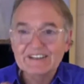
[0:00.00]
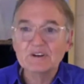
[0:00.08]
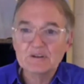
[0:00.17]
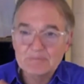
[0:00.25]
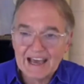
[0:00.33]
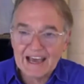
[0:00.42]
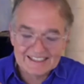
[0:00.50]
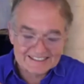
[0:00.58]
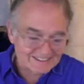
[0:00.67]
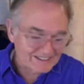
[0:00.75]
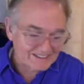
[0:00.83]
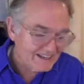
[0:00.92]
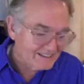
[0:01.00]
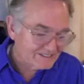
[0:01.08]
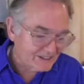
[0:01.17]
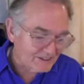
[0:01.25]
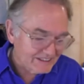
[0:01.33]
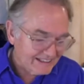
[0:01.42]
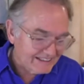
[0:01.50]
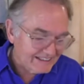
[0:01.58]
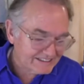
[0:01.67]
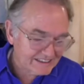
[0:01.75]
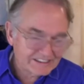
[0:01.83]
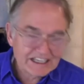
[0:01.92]
in balance. So
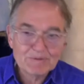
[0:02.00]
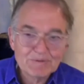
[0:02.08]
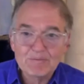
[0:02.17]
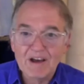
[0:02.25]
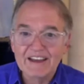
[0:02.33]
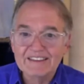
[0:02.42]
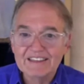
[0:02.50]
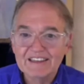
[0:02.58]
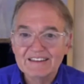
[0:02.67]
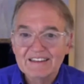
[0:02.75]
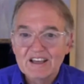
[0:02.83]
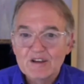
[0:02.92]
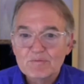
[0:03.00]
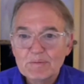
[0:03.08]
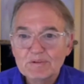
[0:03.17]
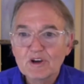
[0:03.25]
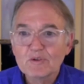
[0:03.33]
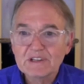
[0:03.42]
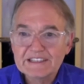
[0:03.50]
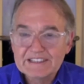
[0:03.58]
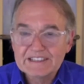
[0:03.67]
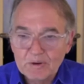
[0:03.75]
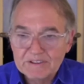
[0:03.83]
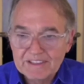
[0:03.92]
let's just keep in mind that people don't really
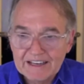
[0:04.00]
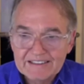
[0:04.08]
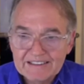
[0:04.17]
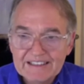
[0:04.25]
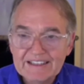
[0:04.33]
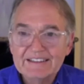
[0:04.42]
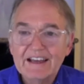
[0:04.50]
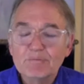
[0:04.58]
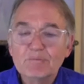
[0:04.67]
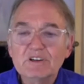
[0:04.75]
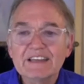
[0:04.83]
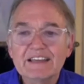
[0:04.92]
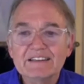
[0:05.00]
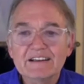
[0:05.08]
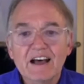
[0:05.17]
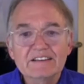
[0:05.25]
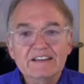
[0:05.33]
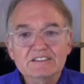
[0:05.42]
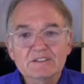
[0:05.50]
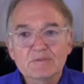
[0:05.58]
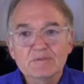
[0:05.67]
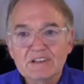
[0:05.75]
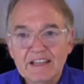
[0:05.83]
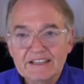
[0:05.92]
know what they need. Now put that in the context of
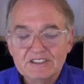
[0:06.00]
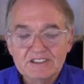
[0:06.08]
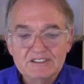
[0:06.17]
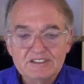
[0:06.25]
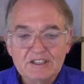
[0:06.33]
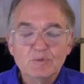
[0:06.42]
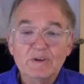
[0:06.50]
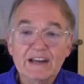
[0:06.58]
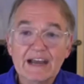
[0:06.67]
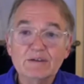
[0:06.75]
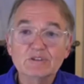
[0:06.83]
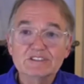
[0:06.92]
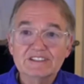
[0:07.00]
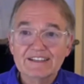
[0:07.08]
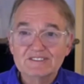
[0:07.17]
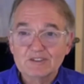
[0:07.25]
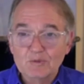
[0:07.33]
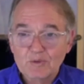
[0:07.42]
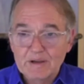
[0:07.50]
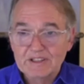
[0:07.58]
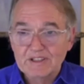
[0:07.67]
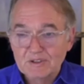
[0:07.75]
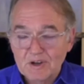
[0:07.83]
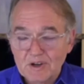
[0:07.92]
relationships. What I would say to
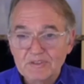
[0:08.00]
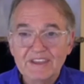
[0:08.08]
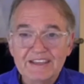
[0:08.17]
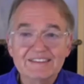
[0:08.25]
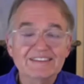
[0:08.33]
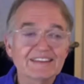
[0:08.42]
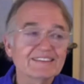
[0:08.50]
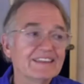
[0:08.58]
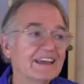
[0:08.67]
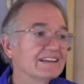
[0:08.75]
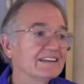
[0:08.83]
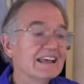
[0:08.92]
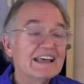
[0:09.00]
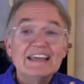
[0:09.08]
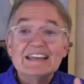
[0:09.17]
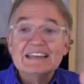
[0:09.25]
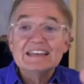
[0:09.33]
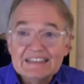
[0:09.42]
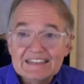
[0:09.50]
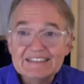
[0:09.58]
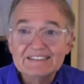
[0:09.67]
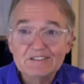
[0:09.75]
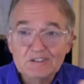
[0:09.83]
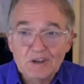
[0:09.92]
women who don't think that they
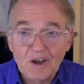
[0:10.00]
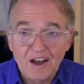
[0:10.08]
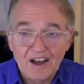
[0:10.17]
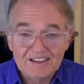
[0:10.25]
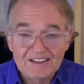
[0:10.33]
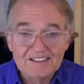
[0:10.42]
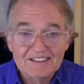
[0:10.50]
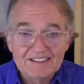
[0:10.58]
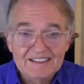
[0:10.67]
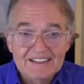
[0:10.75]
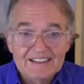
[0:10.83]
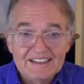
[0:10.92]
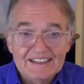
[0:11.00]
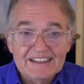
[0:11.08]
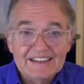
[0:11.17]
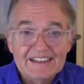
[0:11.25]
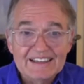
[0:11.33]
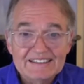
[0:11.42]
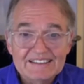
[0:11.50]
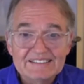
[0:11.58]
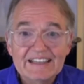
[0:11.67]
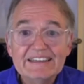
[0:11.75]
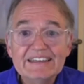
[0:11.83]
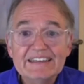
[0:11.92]
need to talk is
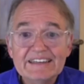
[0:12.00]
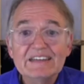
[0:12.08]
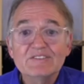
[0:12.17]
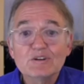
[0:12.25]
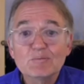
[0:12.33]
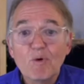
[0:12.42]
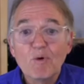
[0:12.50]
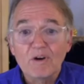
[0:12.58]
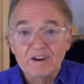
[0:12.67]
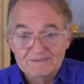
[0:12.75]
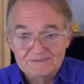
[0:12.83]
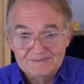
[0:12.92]
they need it even more.